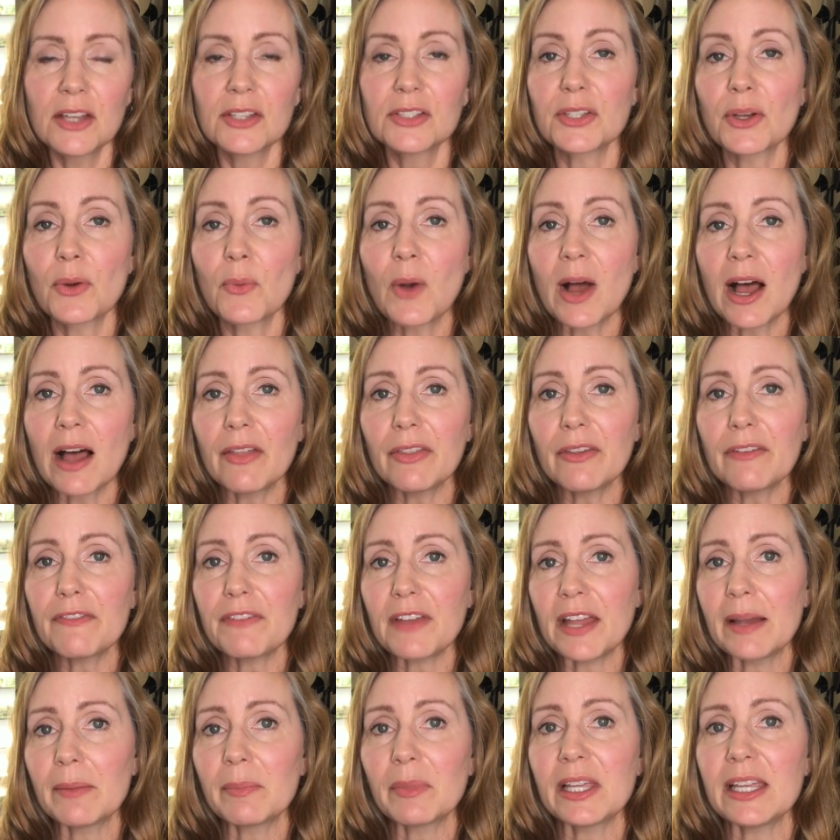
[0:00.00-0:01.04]
So while the
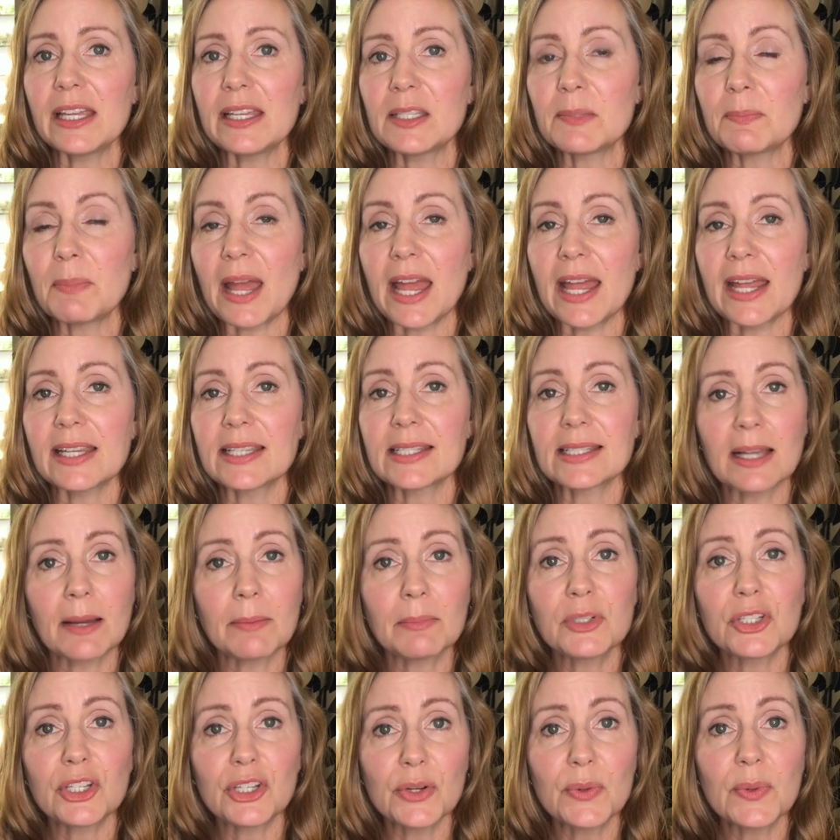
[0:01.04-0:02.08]
families pay
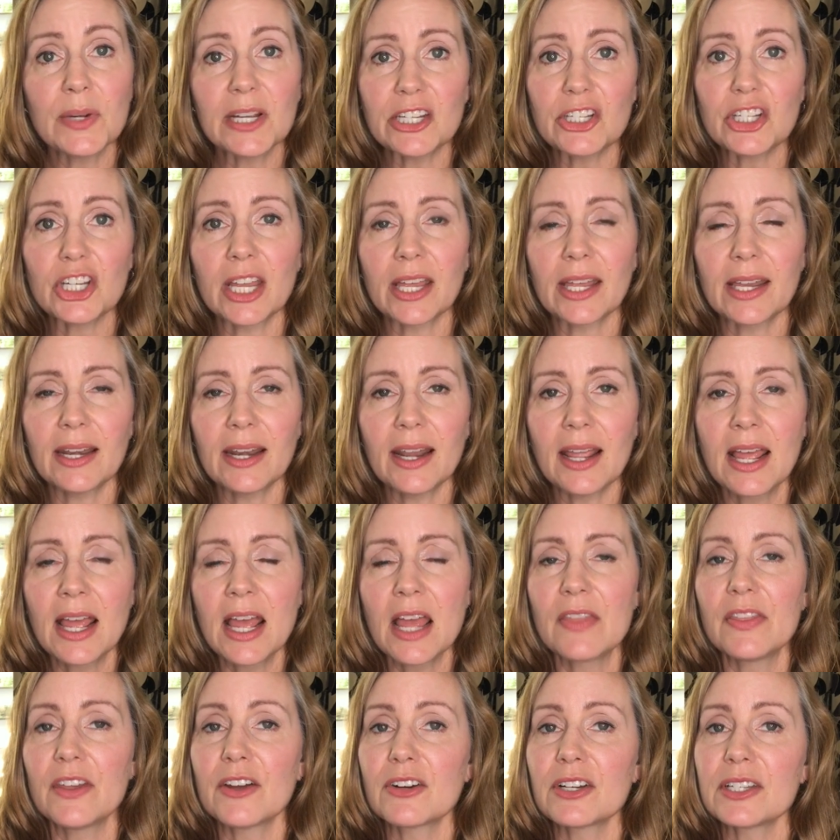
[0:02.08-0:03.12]
some tuition,
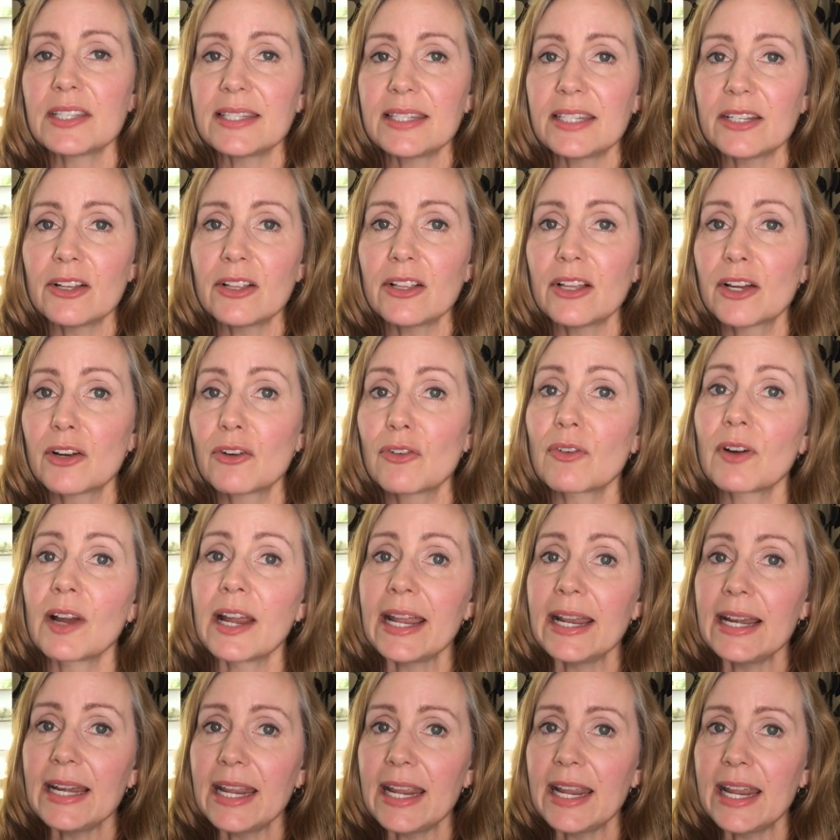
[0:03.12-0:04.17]
there is still a
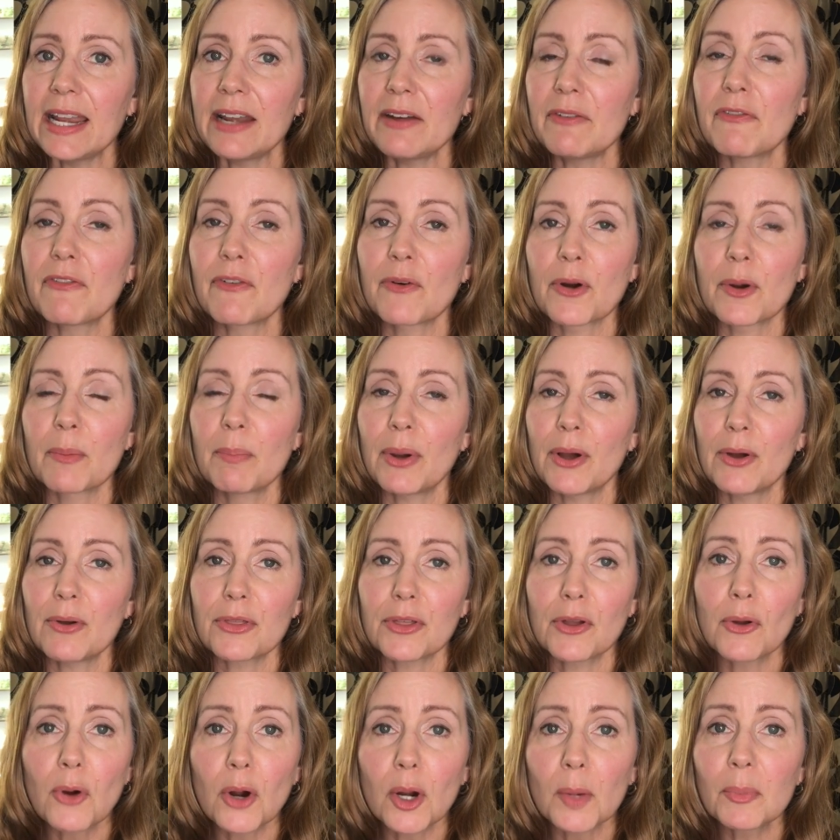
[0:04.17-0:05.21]
great need for
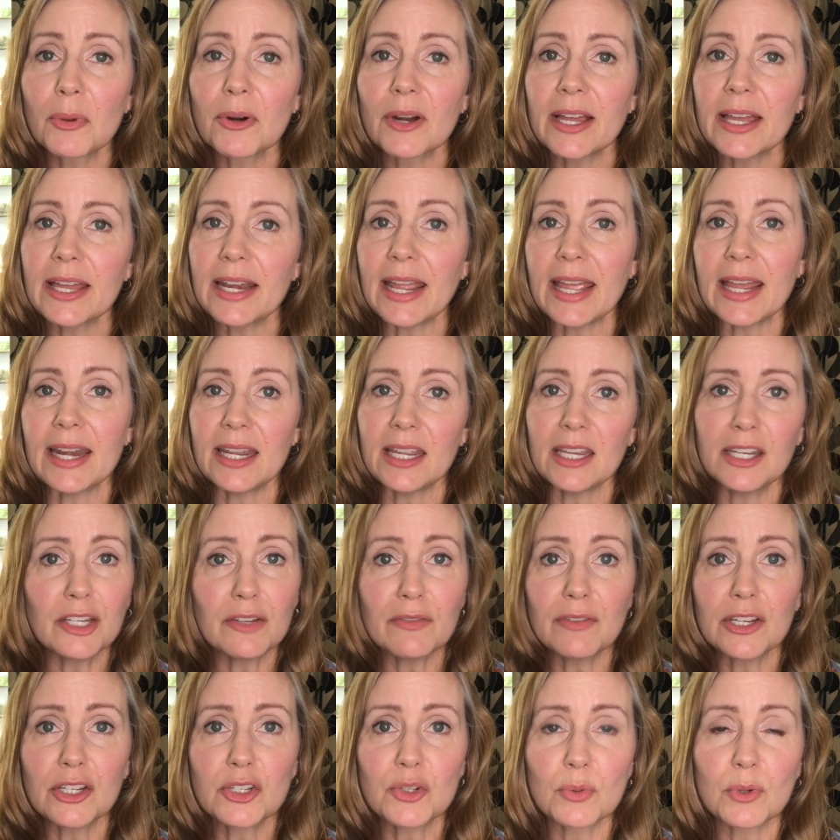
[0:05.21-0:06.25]
both corporate and
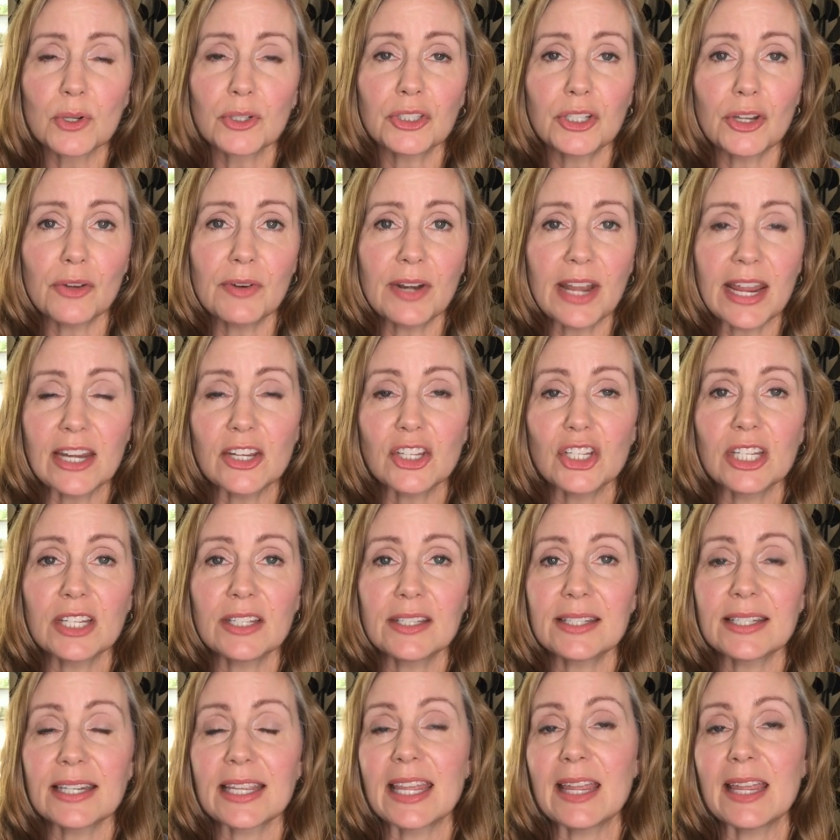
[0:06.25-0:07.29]
individual
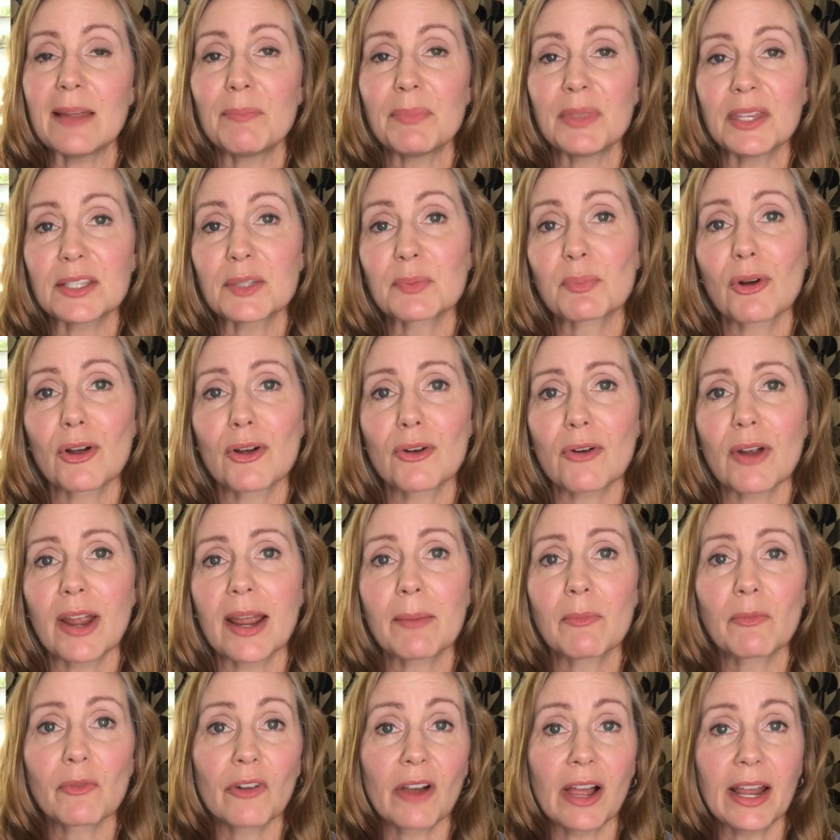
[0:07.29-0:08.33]
donations to keep this
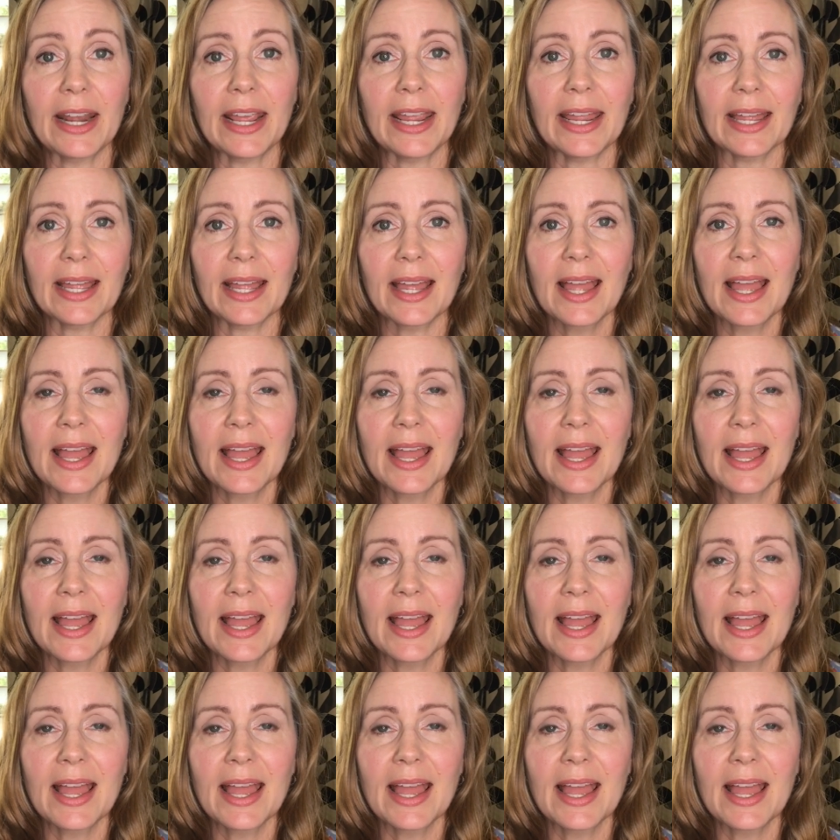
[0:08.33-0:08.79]
program running.